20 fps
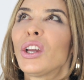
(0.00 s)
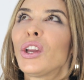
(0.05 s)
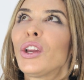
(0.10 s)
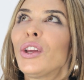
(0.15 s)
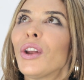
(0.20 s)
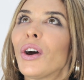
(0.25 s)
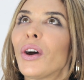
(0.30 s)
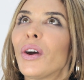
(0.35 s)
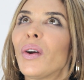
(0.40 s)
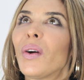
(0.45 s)

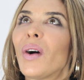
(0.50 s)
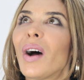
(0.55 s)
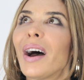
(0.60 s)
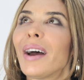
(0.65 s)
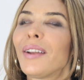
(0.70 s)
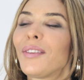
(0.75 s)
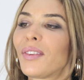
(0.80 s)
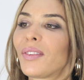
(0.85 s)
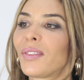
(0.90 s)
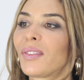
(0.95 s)
you know,
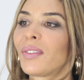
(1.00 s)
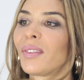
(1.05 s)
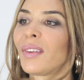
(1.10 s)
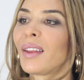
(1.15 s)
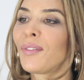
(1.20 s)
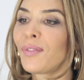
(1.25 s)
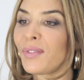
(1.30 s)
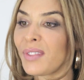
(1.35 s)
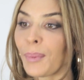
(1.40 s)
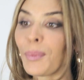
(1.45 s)
I just,
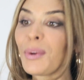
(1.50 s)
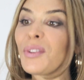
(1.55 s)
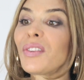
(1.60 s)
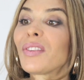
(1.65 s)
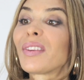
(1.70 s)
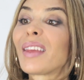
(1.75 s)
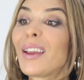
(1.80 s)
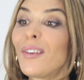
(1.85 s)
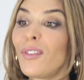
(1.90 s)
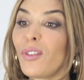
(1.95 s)
if someone
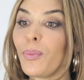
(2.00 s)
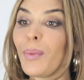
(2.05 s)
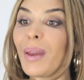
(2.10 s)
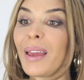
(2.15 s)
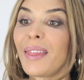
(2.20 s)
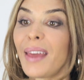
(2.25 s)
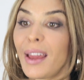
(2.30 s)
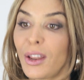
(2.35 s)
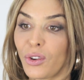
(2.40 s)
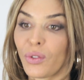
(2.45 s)
just gives
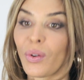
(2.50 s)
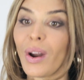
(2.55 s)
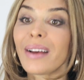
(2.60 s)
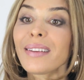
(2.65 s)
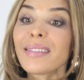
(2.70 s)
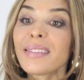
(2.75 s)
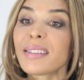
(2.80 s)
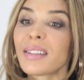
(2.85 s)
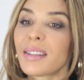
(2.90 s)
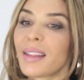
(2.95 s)
me their
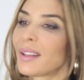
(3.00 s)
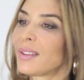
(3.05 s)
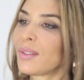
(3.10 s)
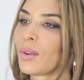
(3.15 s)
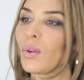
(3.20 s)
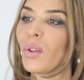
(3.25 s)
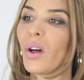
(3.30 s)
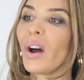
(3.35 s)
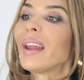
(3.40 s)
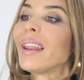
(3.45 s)
trust, that's
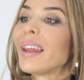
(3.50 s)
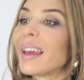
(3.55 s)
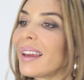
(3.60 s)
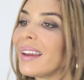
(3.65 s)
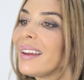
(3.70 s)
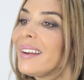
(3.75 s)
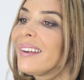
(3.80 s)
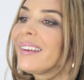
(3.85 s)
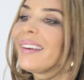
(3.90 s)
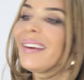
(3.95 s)
all I
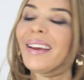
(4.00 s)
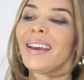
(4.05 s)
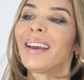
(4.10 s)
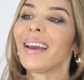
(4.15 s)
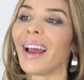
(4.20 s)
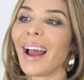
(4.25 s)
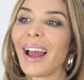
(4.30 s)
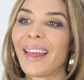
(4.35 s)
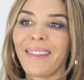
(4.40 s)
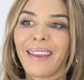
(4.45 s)
need,
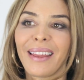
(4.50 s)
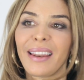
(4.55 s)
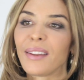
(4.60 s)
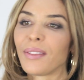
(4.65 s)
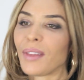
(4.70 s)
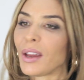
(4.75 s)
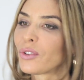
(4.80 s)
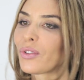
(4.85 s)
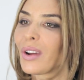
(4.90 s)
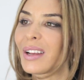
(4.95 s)
and then
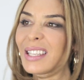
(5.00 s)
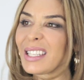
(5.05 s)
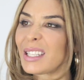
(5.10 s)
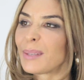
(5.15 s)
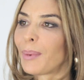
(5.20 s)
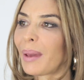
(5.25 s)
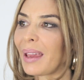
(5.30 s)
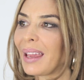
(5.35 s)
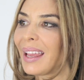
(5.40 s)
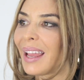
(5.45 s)
they
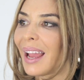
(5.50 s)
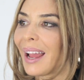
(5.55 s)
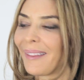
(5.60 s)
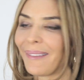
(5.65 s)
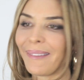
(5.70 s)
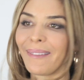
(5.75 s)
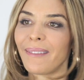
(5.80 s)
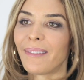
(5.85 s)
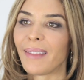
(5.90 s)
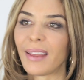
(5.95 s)
trust me
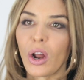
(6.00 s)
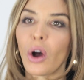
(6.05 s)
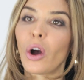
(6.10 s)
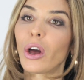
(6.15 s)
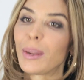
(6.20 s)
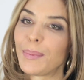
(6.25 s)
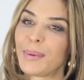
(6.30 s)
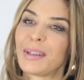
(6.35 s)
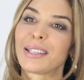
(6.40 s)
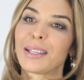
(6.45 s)
and they're not
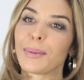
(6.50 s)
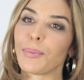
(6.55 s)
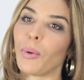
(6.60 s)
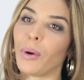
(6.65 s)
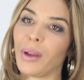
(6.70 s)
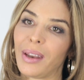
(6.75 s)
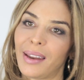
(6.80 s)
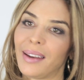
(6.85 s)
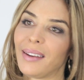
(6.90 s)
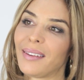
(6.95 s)
going to be
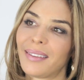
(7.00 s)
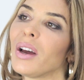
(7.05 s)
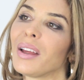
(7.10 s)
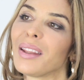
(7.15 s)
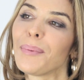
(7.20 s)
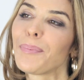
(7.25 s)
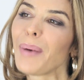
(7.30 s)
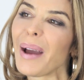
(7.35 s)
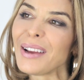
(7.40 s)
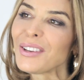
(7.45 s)
disappointed.
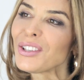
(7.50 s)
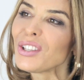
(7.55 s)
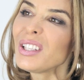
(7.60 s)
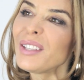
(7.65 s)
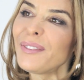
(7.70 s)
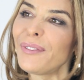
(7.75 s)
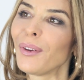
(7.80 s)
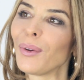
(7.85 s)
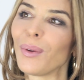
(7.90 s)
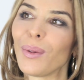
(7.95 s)
The
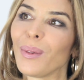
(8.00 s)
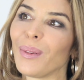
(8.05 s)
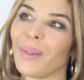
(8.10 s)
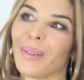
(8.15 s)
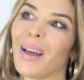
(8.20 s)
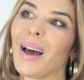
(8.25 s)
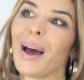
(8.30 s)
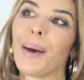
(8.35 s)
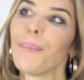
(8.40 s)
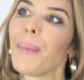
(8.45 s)
patients feel
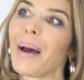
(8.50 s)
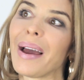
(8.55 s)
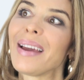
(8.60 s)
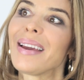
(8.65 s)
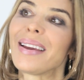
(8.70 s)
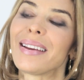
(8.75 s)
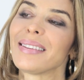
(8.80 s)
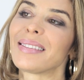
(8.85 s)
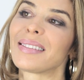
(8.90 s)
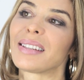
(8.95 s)

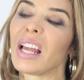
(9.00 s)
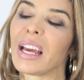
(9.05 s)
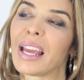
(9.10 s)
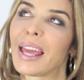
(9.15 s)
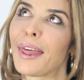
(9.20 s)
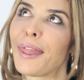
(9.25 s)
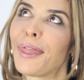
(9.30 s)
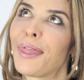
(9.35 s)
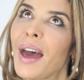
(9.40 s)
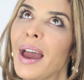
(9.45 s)
amazed. Like
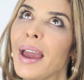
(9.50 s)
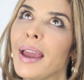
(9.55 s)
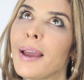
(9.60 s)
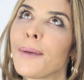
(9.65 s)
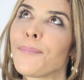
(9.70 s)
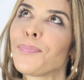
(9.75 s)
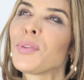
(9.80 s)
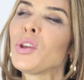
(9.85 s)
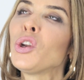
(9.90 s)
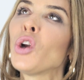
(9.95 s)

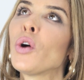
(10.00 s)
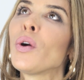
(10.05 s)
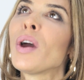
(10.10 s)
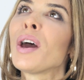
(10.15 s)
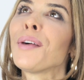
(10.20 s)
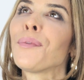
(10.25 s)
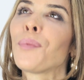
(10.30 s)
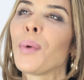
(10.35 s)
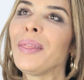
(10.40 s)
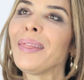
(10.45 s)
they, you know,
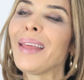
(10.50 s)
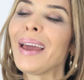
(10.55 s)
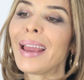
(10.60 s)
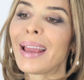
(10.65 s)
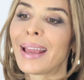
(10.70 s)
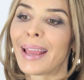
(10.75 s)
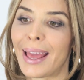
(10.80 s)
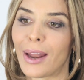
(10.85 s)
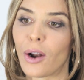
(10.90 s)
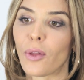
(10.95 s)
when they
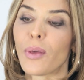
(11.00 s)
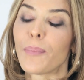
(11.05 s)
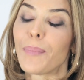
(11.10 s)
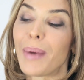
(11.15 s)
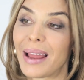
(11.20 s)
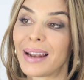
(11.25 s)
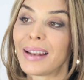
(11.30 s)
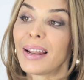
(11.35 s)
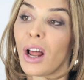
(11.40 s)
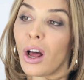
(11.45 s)
get on the
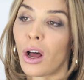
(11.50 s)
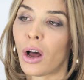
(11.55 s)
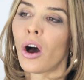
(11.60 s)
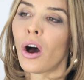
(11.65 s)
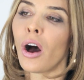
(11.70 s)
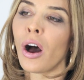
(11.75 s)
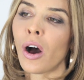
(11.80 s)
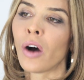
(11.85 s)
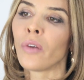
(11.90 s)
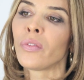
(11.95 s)
bed,
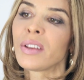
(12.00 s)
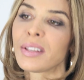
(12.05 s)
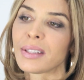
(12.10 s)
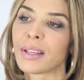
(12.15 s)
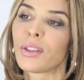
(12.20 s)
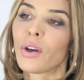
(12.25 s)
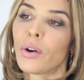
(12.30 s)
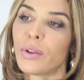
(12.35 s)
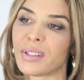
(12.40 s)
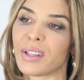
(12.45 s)

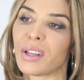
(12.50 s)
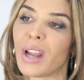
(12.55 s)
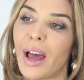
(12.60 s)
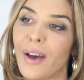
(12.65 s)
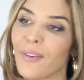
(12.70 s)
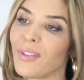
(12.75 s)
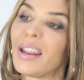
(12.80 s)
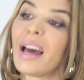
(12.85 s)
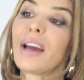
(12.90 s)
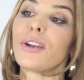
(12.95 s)
Obviously, those that
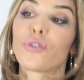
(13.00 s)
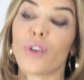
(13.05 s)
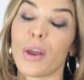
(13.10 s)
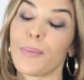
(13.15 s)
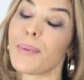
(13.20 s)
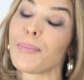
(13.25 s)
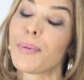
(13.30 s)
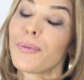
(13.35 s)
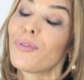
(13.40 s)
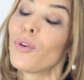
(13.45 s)
haven't had
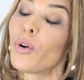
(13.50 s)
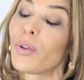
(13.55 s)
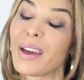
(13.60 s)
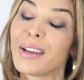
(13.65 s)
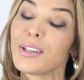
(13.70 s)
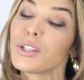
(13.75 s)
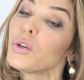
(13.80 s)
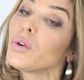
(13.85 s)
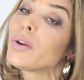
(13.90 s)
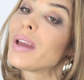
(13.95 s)
treatment before,
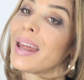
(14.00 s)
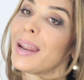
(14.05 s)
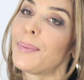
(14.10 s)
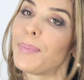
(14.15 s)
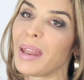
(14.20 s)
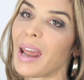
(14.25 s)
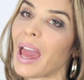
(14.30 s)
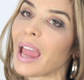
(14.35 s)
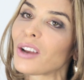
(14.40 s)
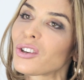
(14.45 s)
they do get a
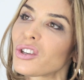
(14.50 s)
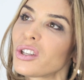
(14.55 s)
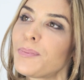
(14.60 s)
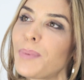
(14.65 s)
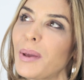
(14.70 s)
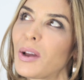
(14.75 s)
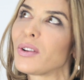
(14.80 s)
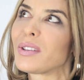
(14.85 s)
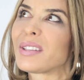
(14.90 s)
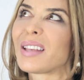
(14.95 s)
bit anxious
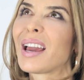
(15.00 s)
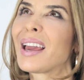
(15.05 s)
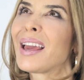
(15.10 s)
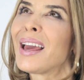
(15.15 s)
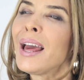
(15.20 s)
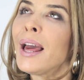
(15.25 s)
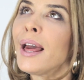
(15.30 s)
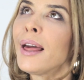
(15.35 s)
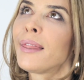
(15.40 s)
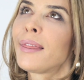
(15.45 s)
because they
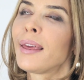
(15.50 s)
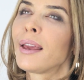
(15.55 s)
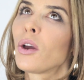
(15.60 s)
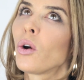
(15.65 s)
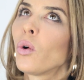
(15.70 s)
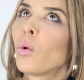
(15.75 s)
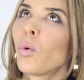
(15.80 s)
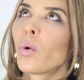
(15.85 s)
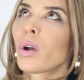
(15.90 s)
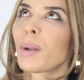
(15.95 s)
think,
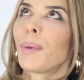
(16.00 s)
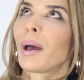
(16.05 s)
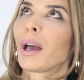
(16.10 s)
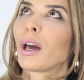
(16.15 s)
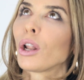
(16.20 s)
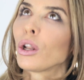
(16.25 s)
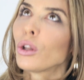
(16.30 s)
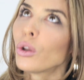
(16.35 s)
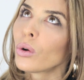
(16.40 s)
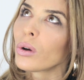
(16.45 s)
oh, what am I
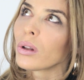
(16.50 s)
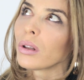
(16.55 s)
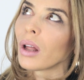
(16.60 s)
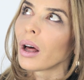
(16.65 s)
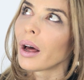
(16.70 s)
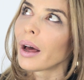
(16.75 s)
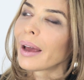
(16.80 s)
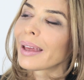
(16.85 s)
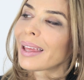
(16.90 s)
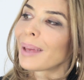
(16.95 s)
going to look
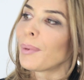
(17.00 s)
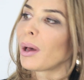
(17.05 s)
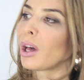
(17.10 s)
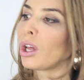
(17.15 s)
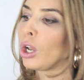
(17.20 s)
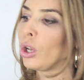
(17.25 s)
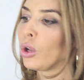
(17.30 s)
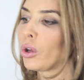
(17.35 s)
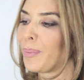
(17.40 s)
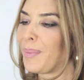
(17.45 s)
like? Am I
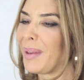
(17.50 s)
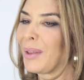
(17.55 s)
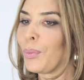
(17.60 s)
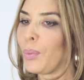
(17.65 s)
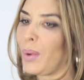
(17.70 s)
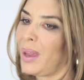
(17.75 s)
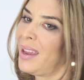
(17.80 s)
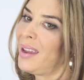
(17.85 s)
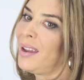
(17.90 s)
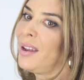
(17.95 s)
going to look a bit
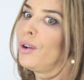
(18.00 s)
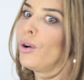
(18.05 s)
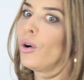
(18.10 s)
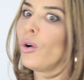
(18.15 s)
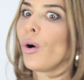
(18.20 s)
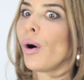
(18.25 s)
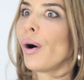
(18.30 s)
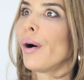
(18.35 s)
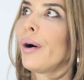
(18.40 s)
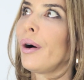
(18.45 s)
weird
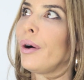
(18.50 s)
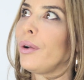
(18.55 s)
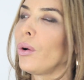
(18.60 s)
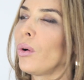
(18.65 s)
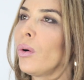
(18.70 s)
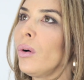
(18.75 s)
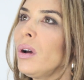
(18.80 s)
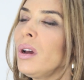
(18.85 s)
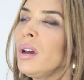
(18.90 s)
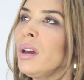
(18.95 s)
or odd
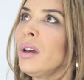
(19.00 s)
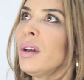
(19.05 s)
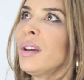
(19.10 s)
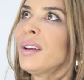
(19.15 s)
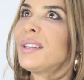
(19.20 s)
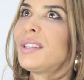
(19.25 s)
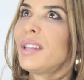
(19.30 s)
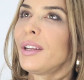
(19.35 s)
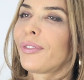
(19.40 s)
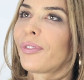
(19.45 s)
or
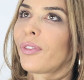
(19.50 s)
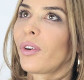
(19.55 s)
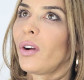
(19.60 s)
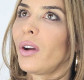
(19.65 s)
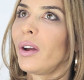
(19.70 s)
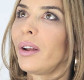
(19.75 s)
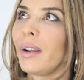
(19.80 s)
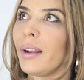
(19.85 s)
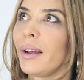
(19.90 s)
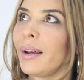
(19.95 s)

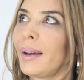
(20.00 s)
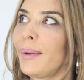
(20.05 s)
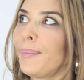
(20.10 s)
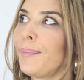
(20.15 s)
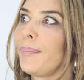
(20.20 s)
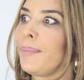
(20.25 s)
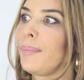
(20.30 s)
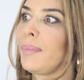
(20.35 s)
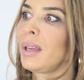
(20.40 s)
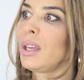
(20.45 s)
different?
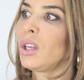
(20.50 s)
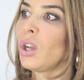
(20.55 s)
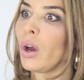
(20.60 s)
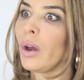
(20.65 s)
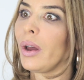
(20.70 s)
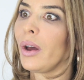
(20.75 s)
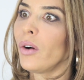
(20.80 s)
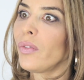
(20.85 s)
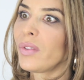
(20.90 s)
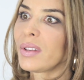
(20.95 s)
Um, you know,
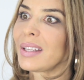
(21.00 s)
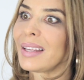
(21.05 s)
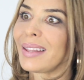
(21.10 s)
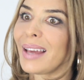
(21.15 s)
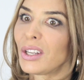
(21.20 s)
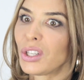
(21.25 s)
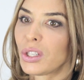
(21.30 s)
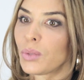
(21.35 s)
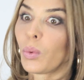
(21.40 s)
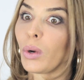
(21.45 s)
obviously,
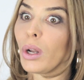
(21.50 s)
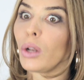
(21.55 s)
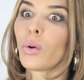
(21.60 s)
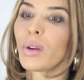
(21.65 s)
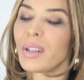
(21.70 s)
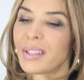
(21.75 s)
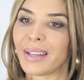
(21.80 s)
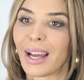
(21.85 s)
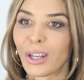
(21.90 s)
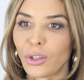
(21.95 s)
they just want to
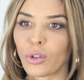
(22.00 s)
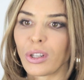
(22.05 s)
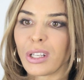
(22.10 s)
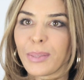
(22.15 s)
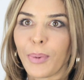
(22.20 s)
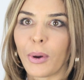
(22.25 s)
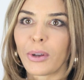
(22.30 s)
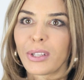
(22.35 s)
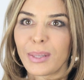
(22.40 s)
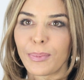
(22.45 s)
look as natural as
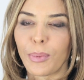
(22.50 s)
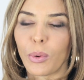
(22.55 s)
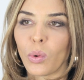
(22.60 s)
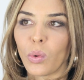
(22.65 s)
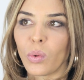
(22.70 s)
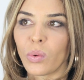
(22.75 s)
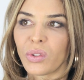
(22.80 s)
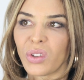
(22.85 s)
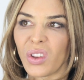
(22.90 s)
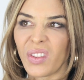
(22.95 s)

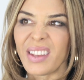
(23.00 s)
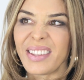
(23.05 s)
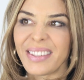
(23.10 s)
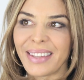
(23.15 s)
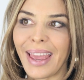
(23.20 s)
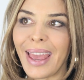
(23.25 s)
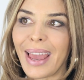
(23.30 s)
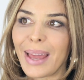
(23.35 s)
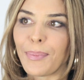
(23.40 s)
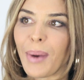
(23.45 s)
possible. So they're
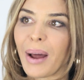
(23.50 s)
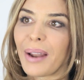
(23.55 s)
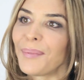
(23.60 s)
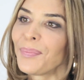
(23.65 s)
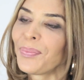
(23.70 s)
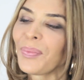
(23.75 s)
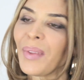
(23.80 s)
scared. But